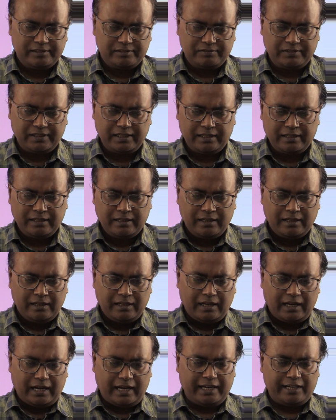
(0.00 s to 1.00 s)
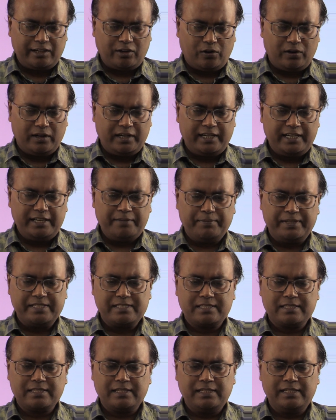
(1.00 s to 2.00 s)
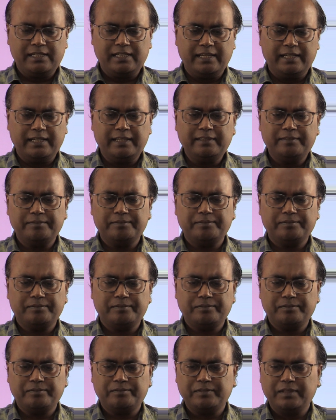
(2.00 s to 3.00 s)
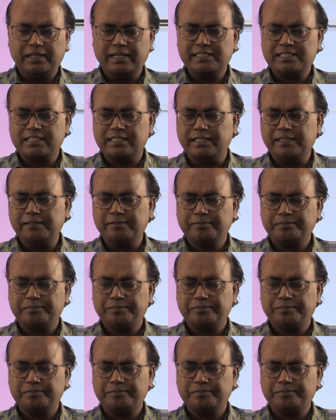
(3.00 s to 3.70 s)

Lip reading: where I had already mentioned here. Let's see.